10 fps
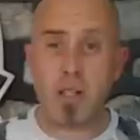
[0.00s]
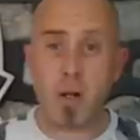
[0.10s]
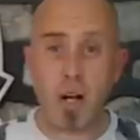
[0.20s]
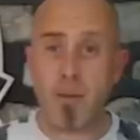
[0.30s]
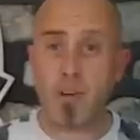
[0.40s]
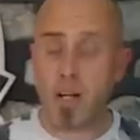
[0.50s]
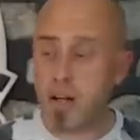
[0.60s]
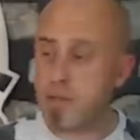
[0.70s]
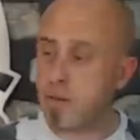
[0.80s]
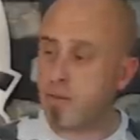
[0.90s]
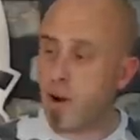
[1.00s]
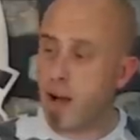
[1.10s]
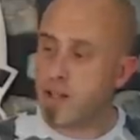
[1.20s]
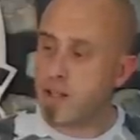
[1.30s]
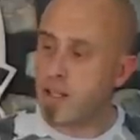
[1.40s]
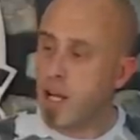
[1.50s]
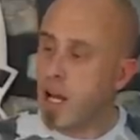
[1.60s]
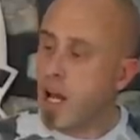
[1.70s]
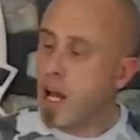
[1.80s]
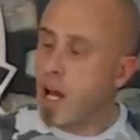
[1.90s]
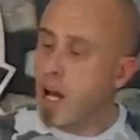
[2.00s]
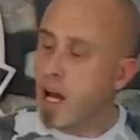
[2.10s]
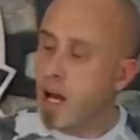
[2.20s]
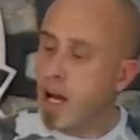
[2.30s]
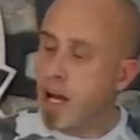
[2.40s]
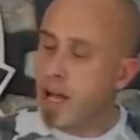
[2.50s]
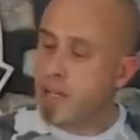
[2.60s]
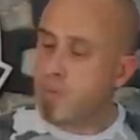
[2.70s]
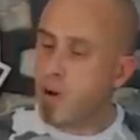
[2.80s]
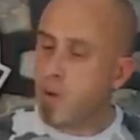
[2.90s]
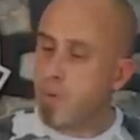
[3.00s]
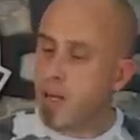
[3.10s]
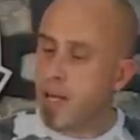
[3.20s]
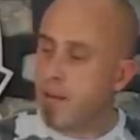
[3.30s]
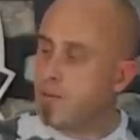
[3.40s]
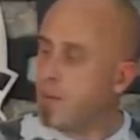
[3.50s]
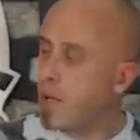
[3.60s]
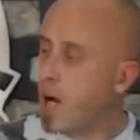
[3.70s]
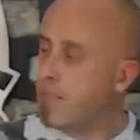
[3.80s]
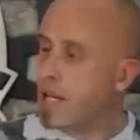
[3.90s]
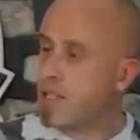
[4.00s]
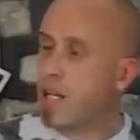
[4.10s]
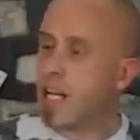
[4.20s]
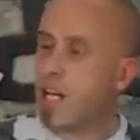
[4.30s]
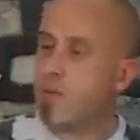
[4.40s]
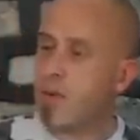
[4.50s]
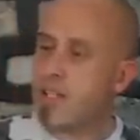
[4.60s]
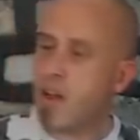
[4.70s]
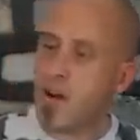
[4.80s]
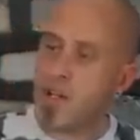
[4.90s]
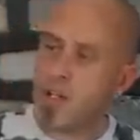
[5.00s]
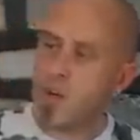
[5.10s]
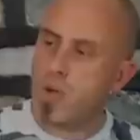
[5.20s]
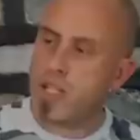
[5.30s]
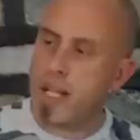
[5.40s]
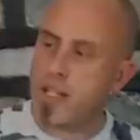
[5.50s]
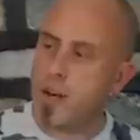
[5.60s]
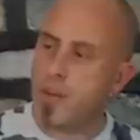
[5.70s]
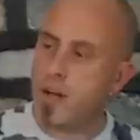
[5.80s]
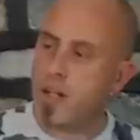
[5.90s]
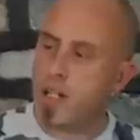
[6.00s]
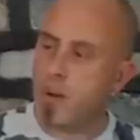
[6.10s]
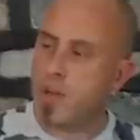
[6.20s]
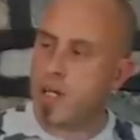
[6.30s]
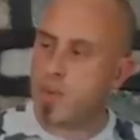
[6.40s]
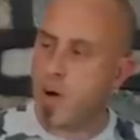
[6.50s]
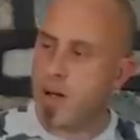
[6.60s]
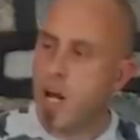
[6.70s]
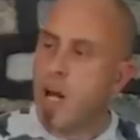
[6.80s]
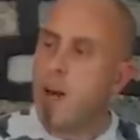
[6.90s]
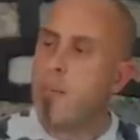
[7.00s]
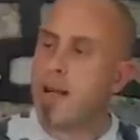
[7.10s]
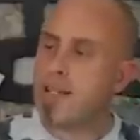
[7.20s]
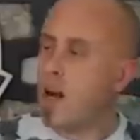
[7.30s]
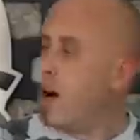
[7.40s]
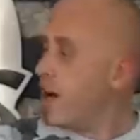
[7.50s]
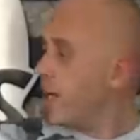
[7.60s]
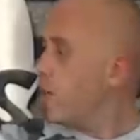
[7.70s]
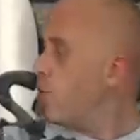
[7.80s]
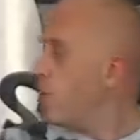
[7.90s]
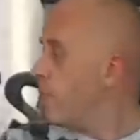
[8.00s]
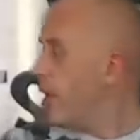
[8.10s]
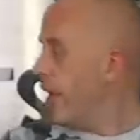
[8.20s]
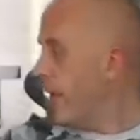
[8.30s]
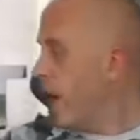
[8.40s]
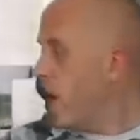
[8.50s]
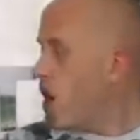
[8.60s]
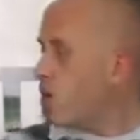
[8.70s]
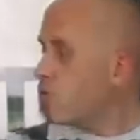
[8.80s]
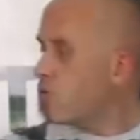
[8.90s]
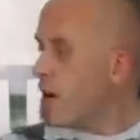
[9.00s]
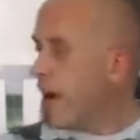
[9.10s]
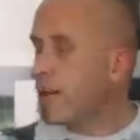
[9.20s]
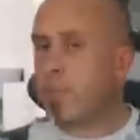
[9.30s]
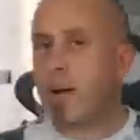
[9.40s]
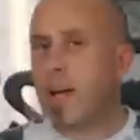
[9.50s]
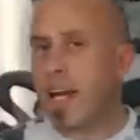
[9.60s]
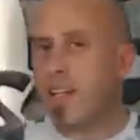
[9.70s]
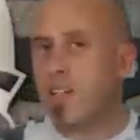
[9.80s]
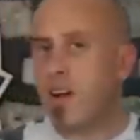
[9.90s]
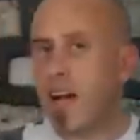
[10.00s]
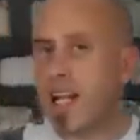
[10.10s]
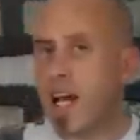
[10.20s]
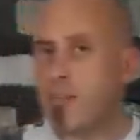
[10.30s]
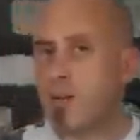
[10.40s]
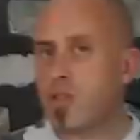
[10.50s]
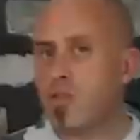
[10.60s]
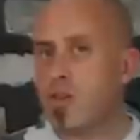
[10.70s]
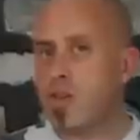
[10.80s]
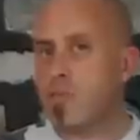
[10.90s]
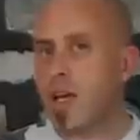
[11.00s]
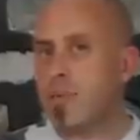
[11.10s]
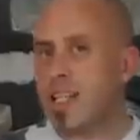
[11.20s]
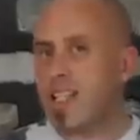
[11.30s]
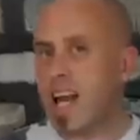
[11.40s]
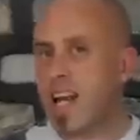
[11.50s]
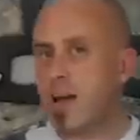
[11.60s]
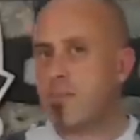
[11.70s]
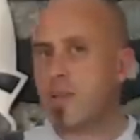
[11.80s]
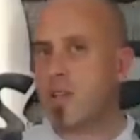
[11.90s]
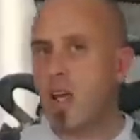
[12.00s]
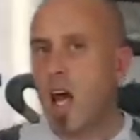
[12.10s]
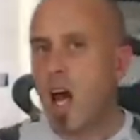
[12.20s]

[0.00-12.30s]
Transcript: of it will have loads of thrust. And probably, I'm guessing, again, I'm not entirely sure what setup I'm going to go with this one. My target will be around about a 9 amp cruise, maybe 10 amps.